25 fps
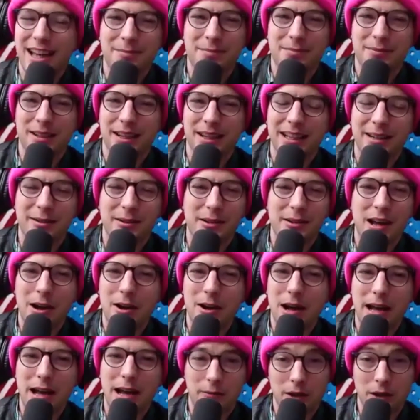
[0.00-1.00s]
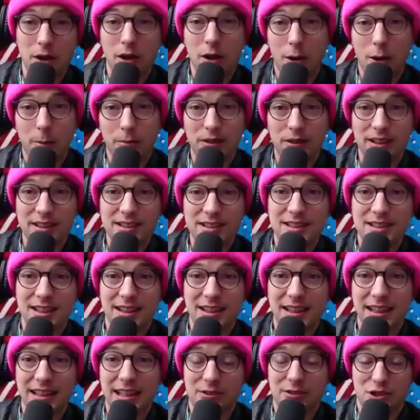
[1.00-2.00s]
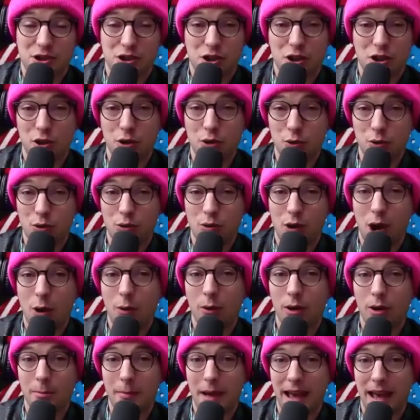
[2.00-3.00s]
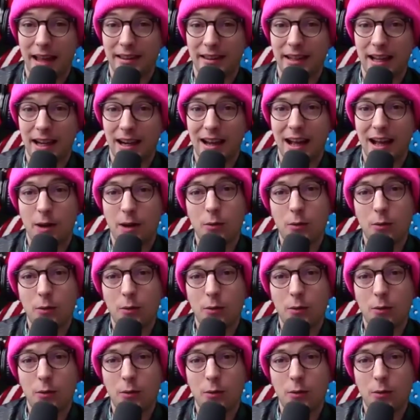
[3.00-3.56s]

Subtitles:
like, no, but this is the thing. There's two grown men there. And where